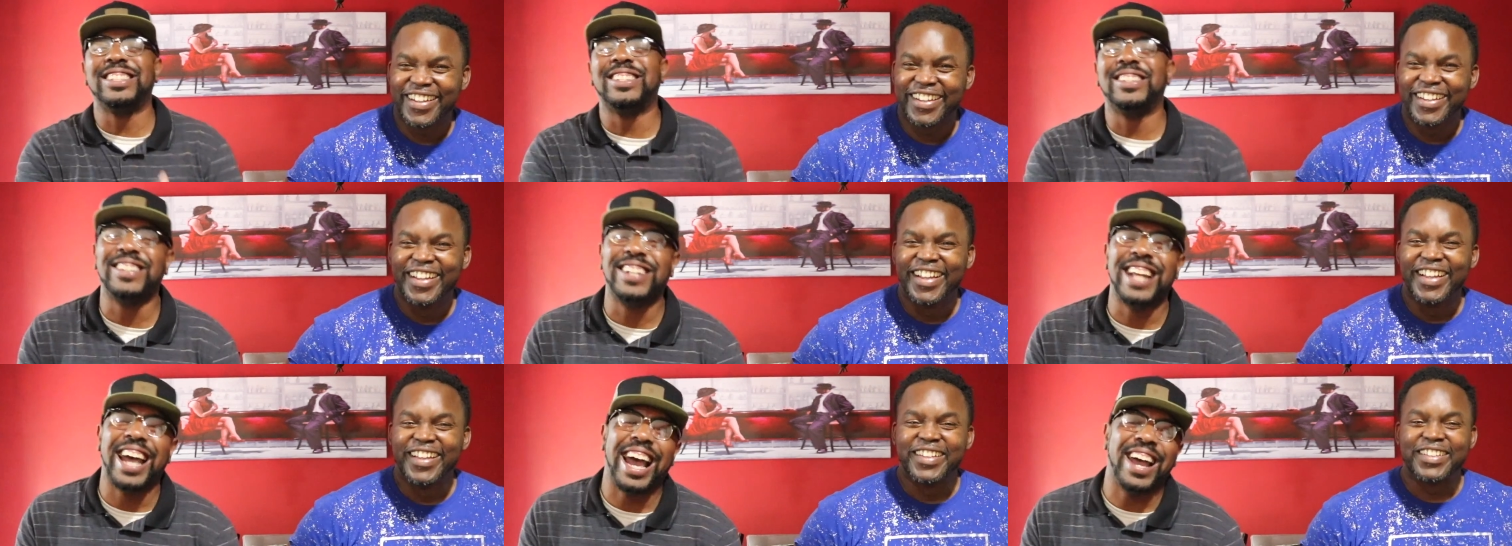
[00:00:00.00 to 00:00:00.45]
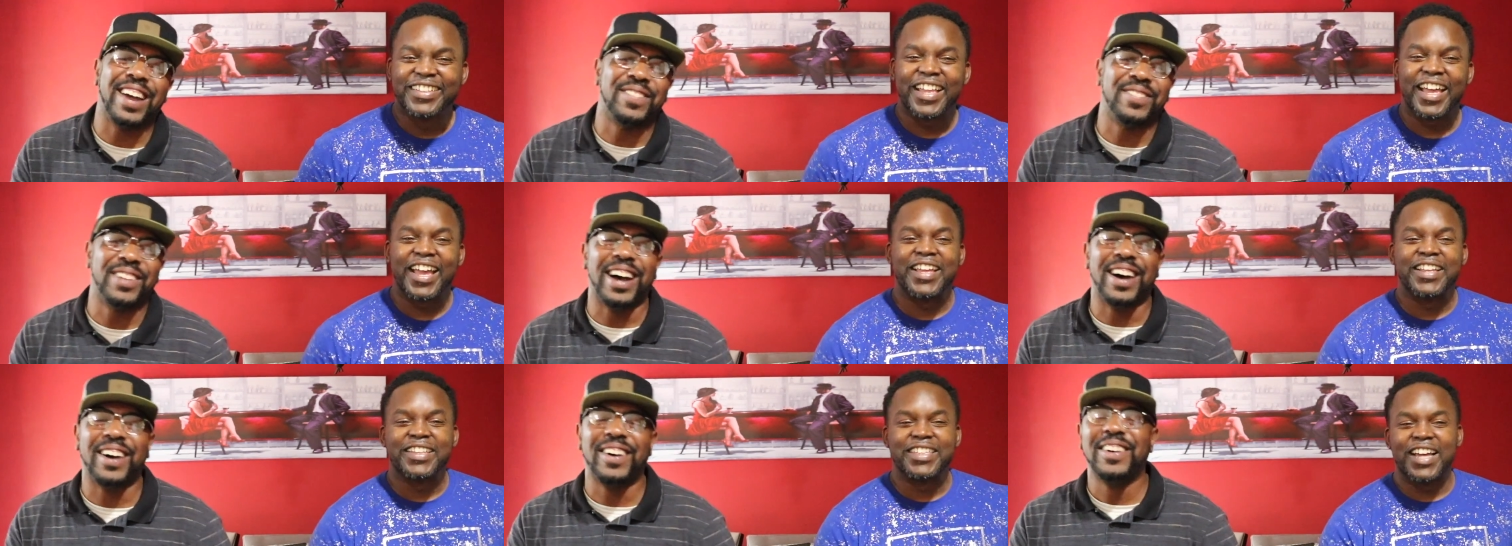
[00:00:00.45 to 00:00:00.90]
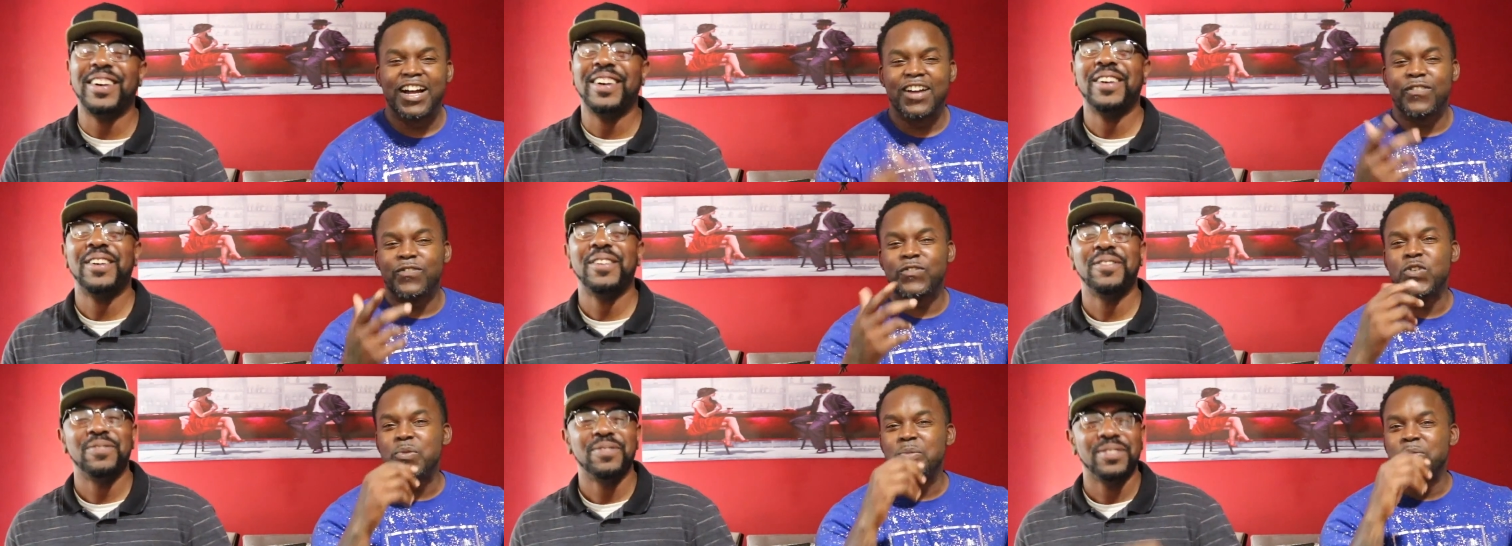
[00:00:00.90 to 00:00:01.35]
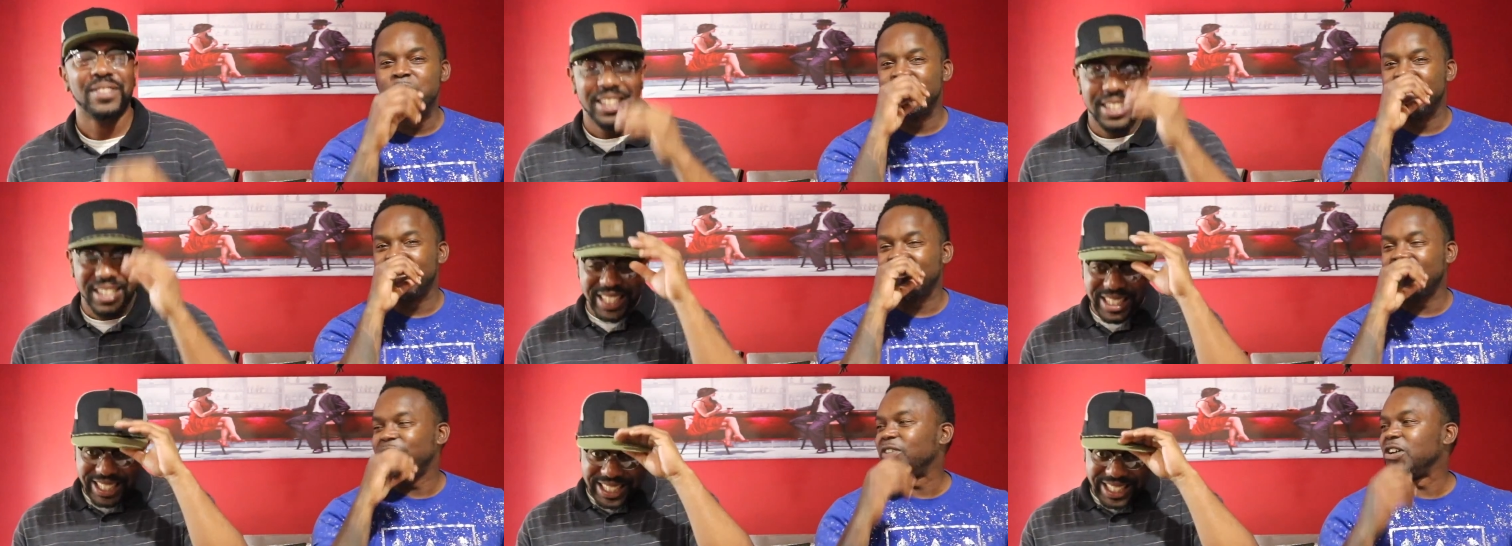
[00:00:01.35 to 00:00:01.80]
Speaker 1: his new name, yo. Young FUBU,
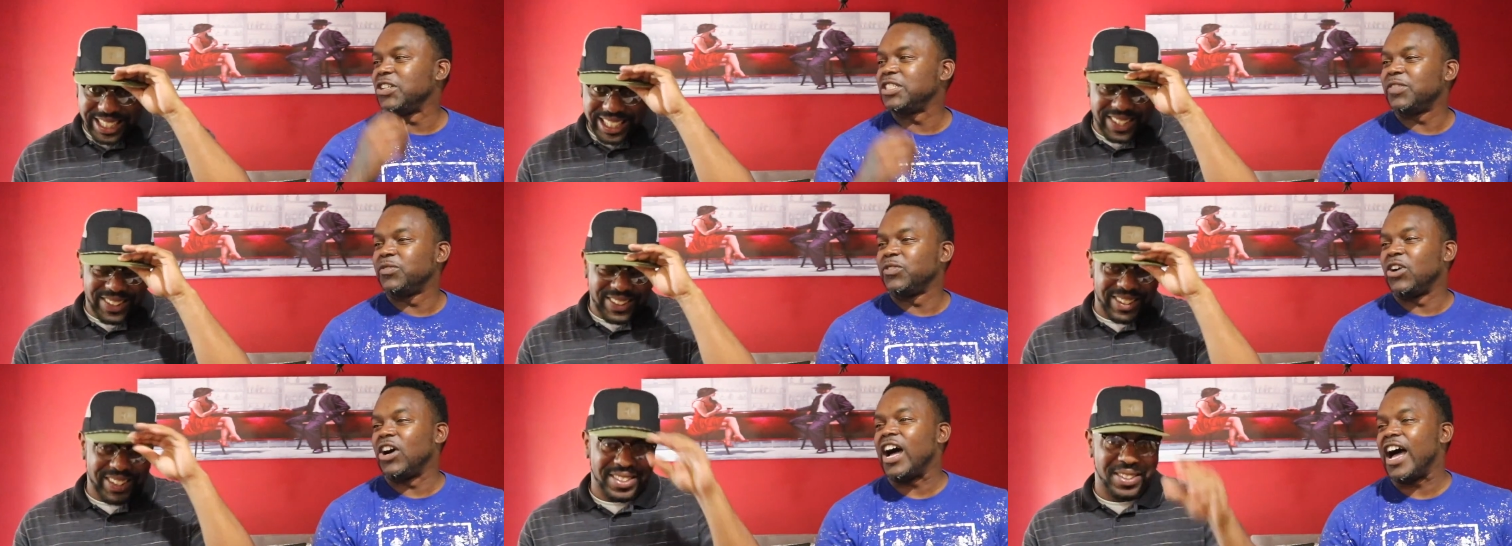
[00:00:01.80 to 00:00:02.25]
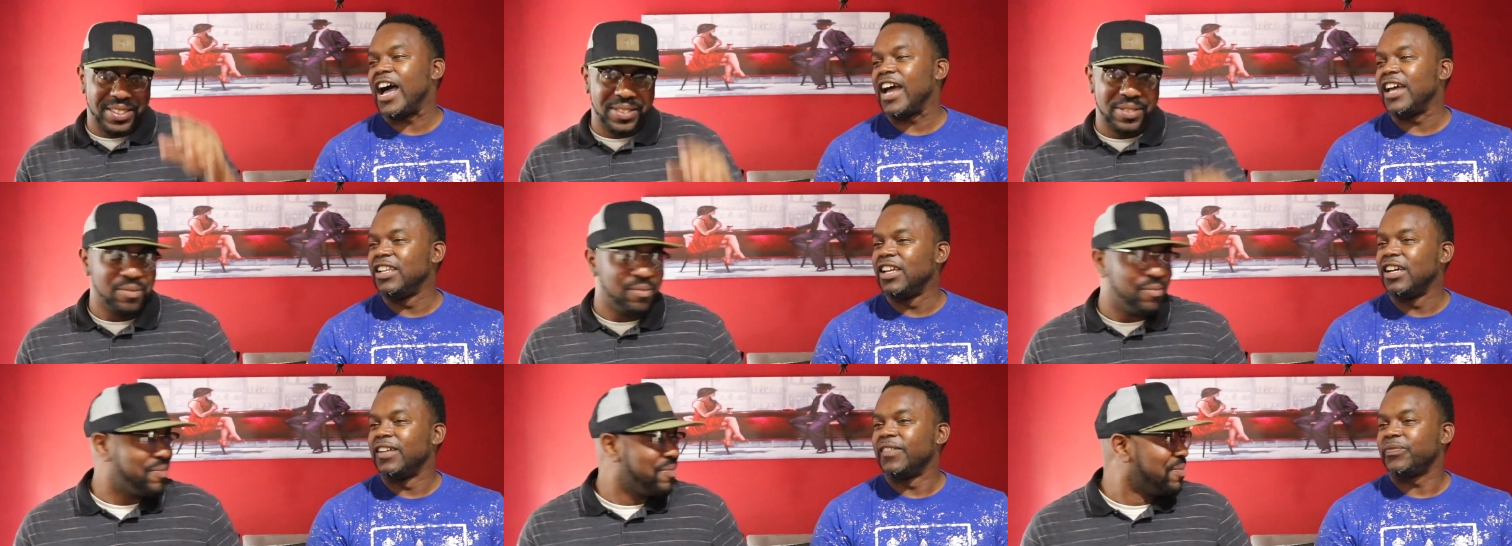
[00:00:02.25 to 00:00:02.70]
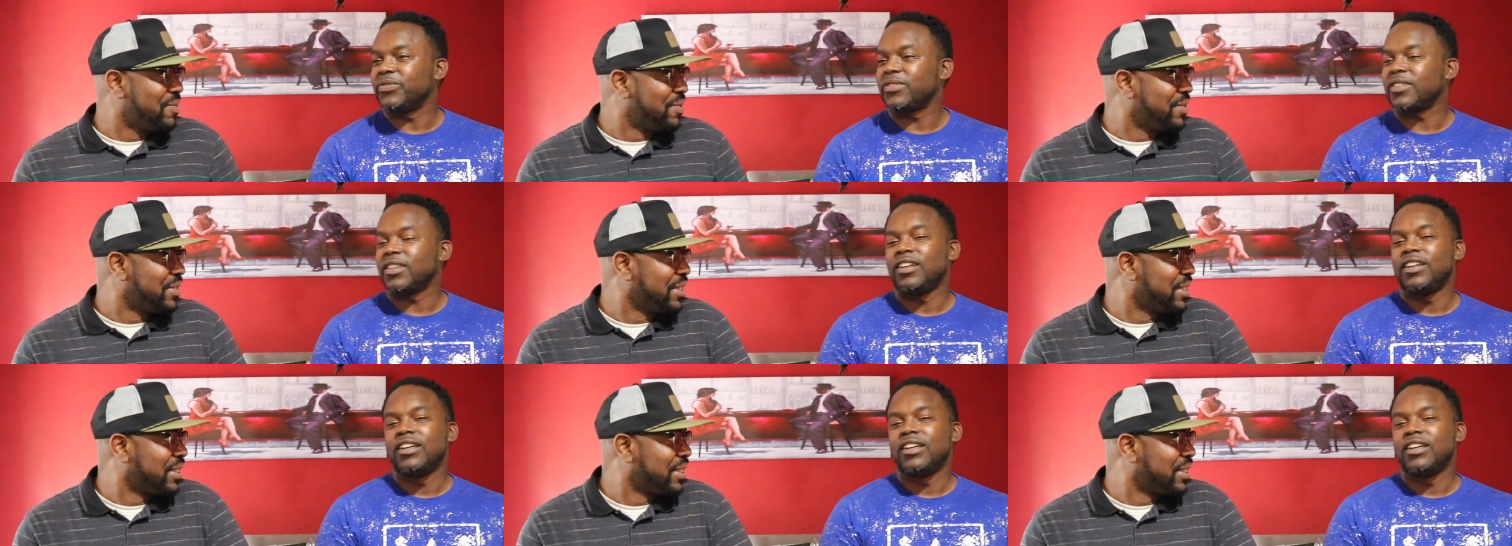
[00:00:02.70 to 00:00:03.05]
nigga. First of all, all right, look.